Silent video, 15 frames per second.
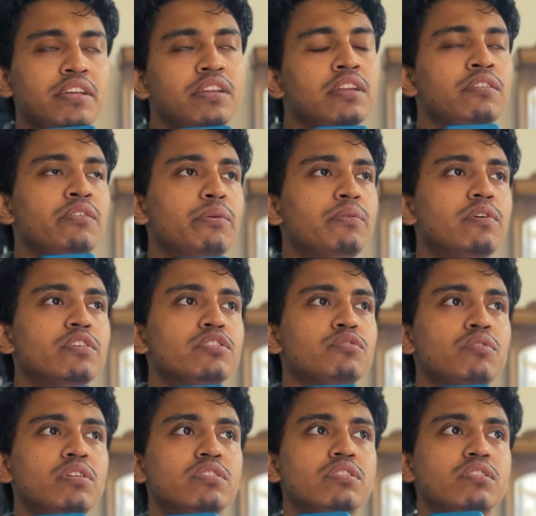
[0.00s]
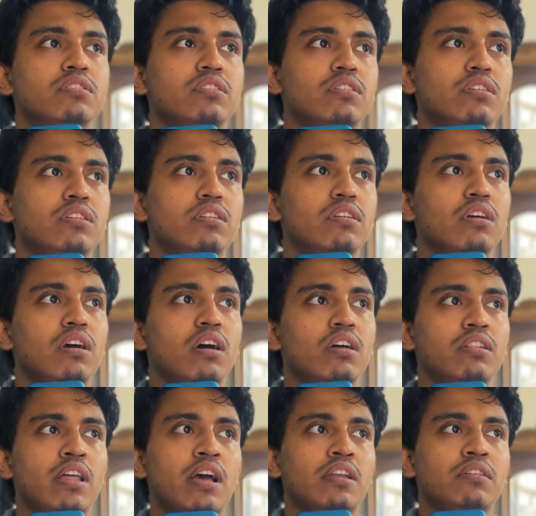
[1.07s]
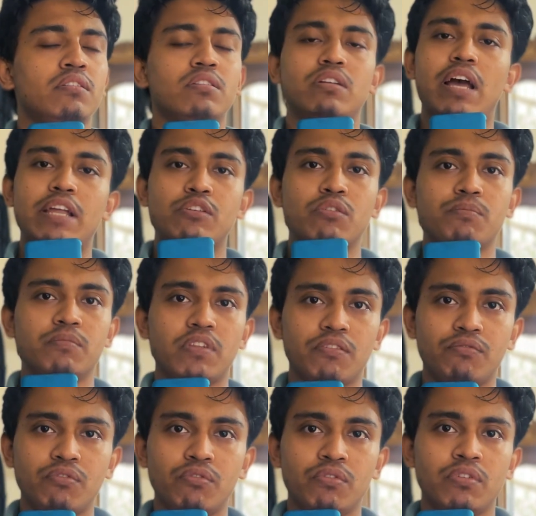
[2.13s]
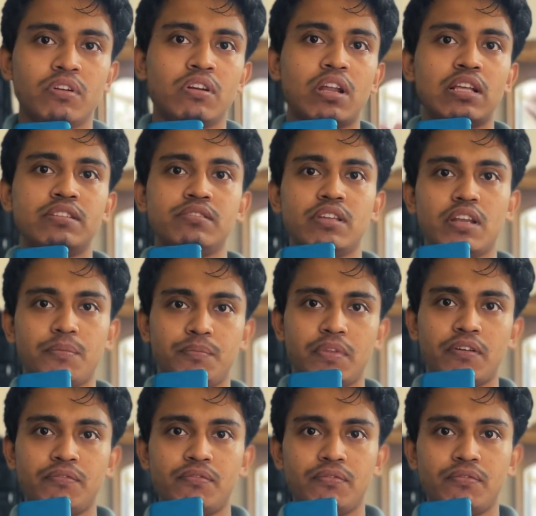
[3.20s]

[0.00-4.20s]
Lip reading: in reverse was that I took the phone, I set up the